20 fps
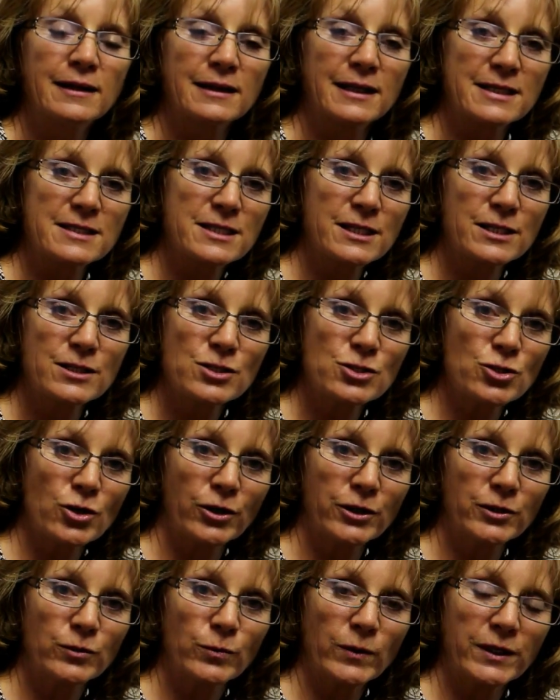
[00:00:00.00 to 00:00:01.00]
Let's get
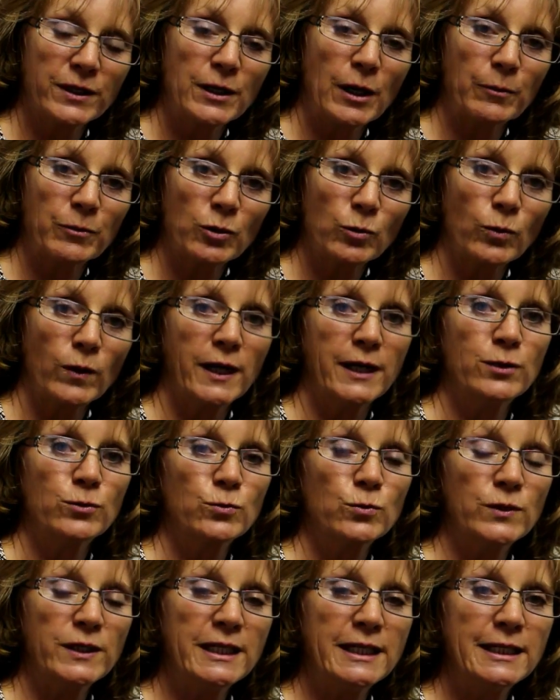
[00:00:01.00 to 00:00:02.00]
started with number one,
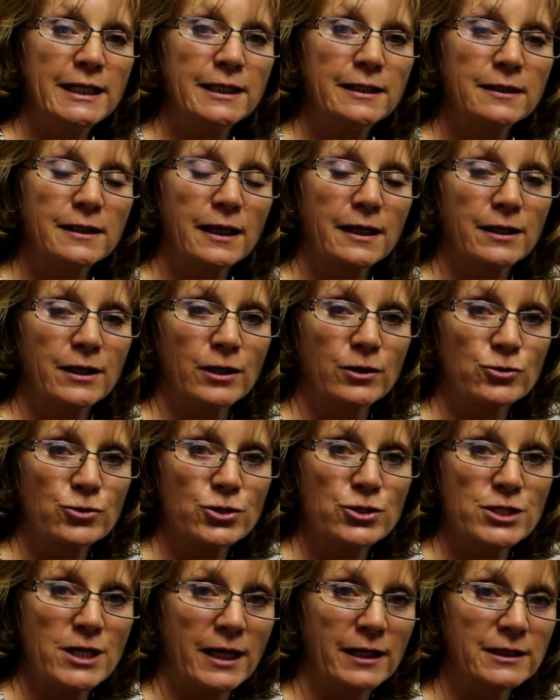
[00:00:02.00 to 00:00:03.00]
reading and
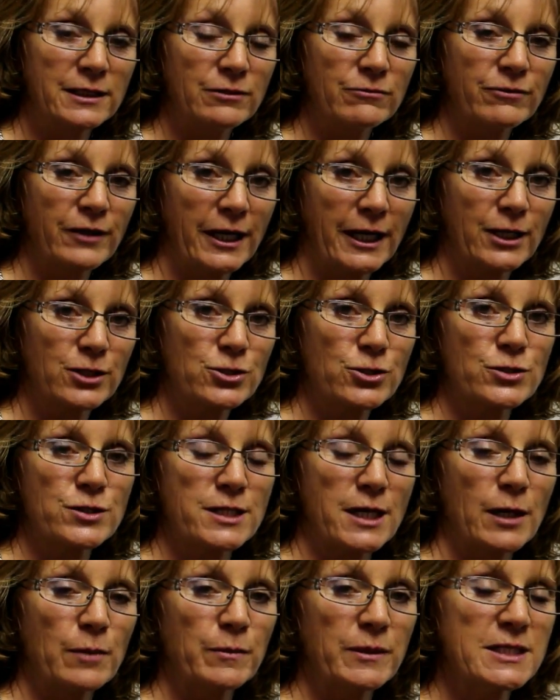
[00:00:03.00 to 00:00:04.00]
understanding financial
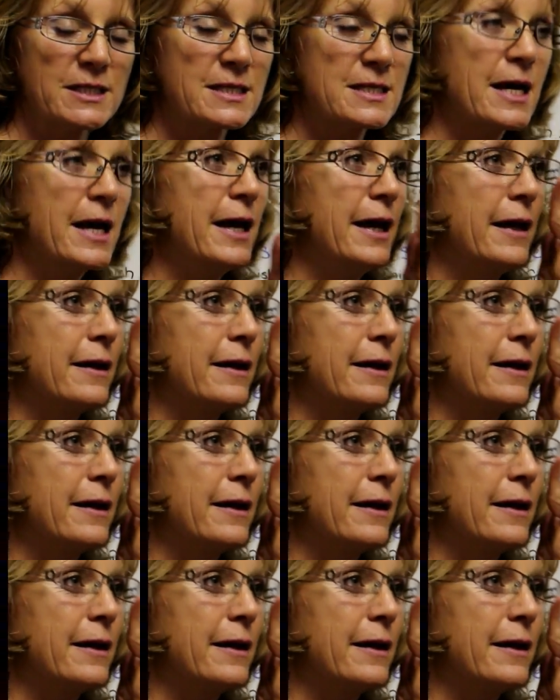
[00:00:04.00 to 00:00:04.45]
statements.